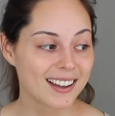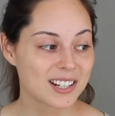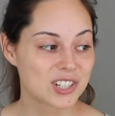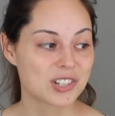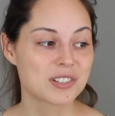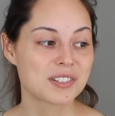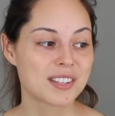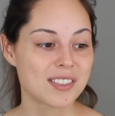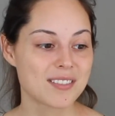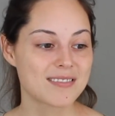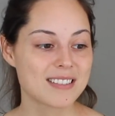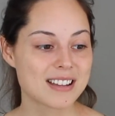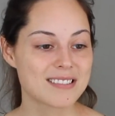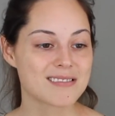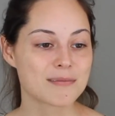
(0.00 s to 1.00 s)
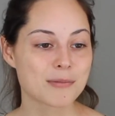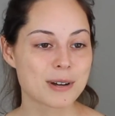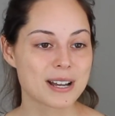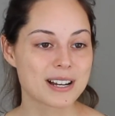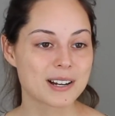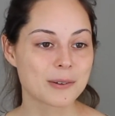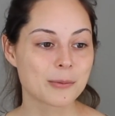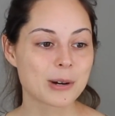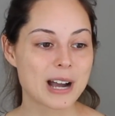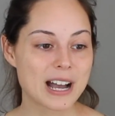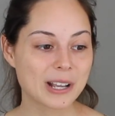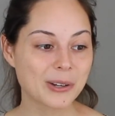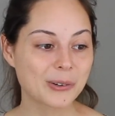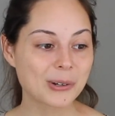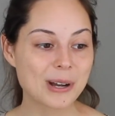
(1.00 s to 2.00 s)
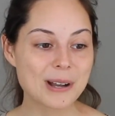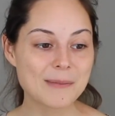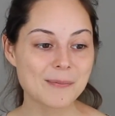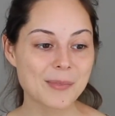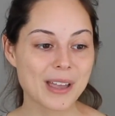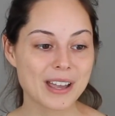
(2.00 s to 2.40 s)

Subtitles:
Just in the sense where I grew up,